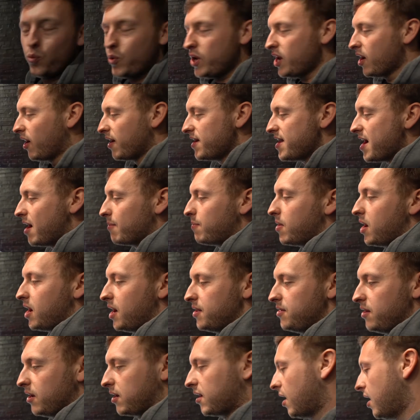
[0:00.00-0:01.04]
We are now
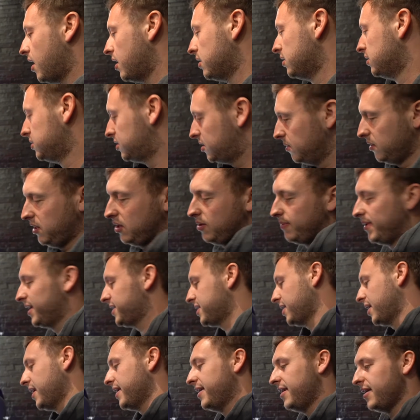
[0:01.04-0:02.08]
behind the car. It's a little bit
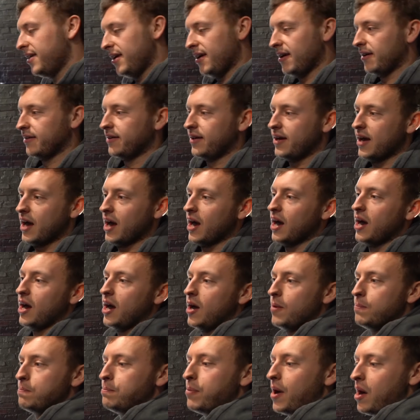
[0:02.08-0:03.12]
tight in here,
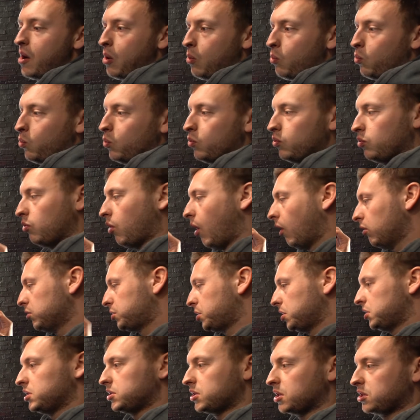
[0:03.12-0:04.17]
but
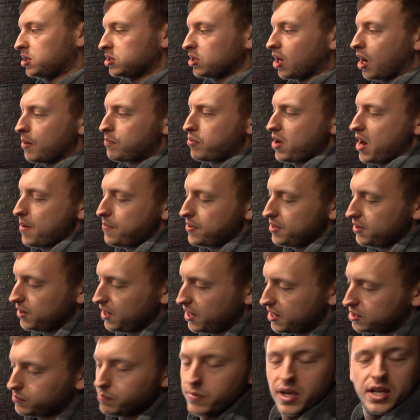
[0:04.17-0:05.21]
Aldridge has just started prepping
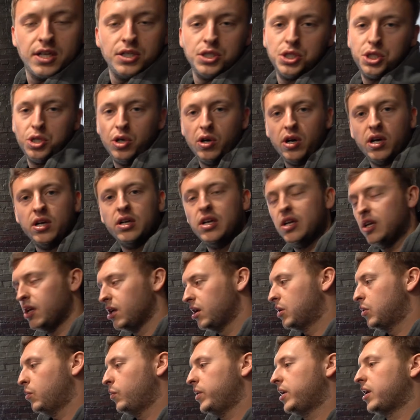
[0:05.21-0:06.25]
this, making sure
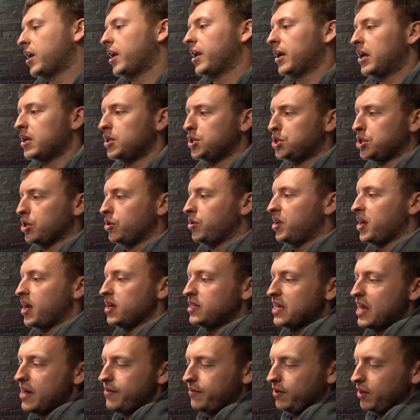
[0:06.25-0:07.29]
we kind of can
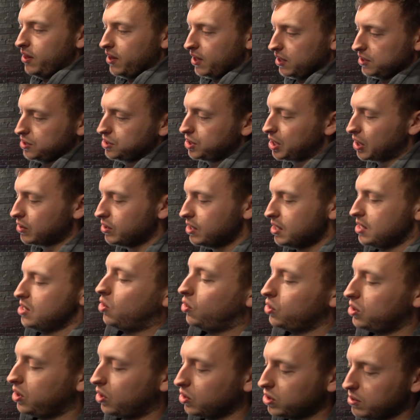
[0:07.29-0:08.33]
showcase everything. So
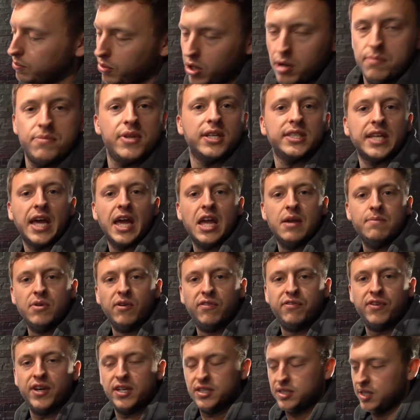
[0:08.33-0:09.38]
along the bottom there's
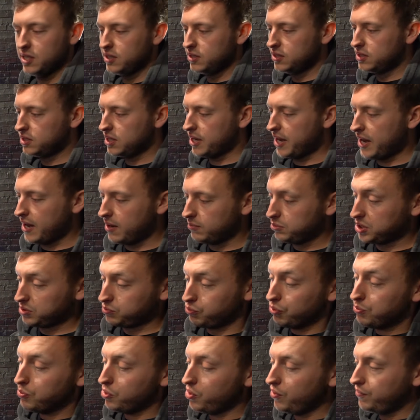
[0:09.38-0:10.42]
8mm fixings,
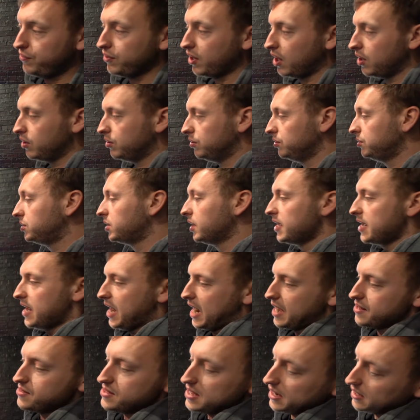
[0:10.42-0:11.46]
just remove those
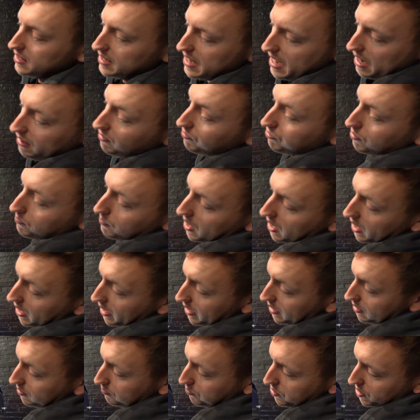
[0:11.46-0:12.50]
and then get in from
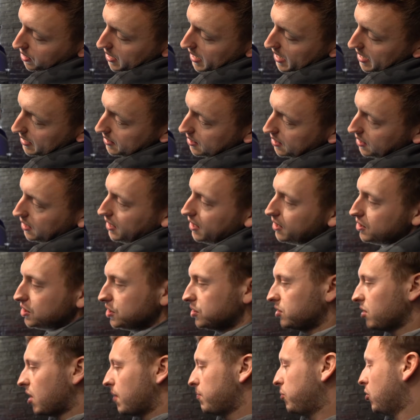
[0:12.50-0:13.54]
behind, put your hand in here and
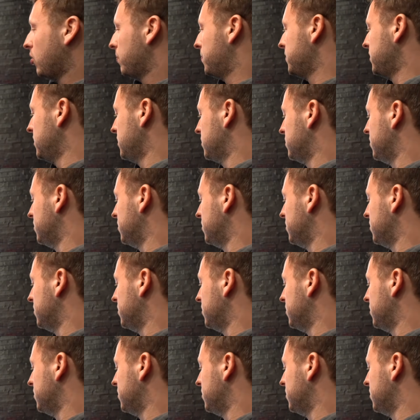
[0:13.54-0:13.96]
just start popping this